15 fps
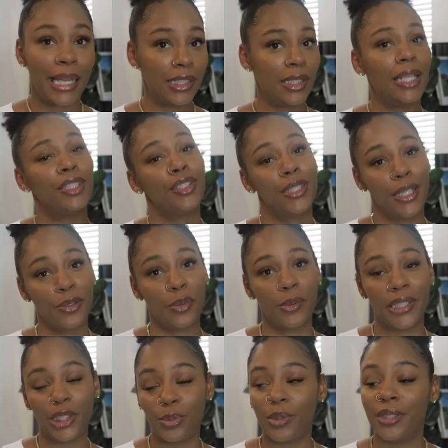Actually, I should have got the
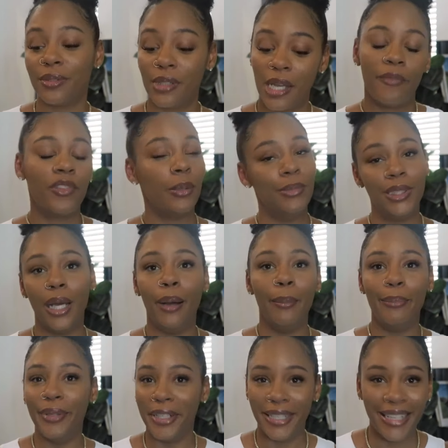orange one from
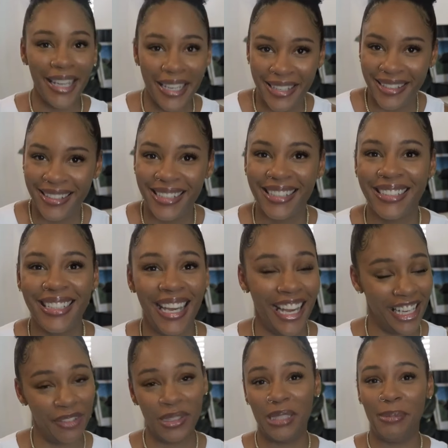jump, but
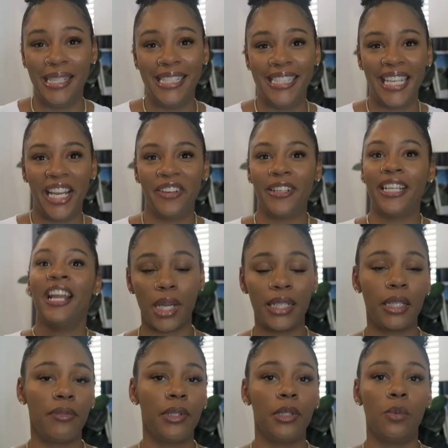I was being scary. I
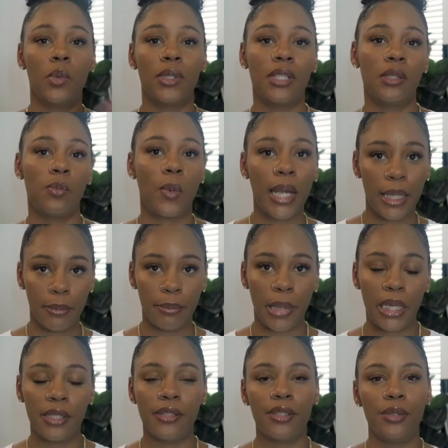definitely wore this white
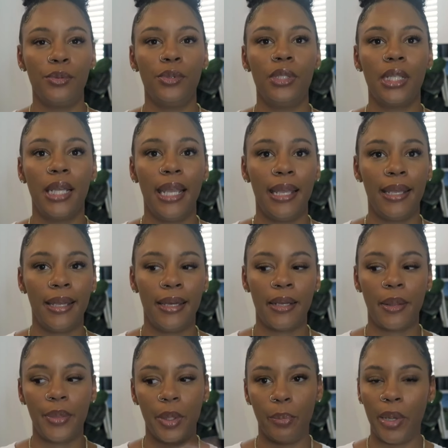bodysuit
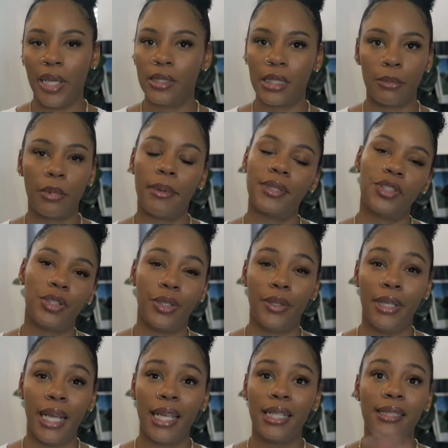and the pants that I'm about to show you
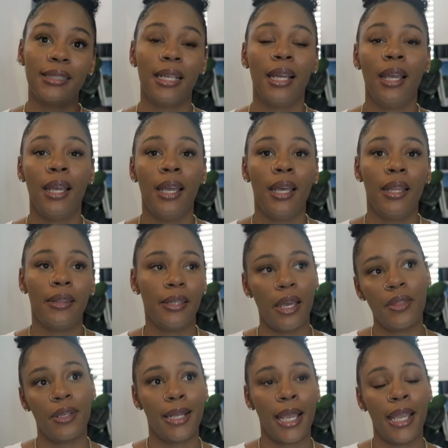next the
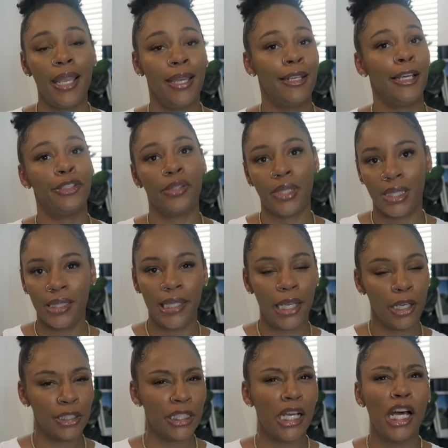other day, and I dressed it
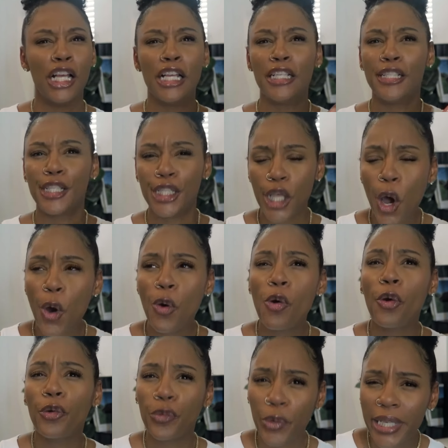down.
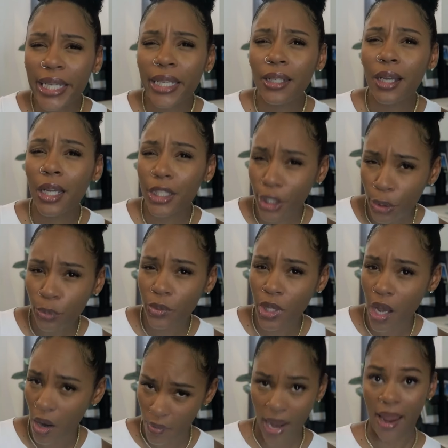So freaking cute.
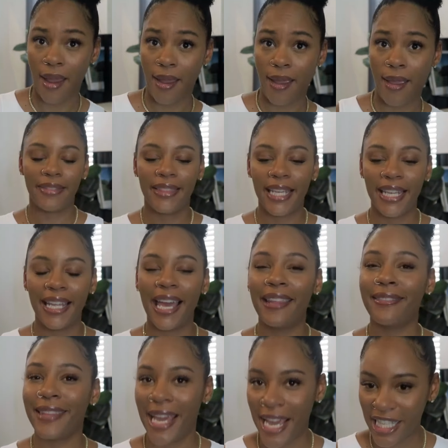Okay. The
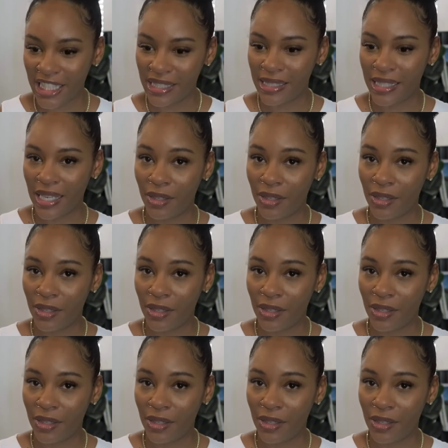last,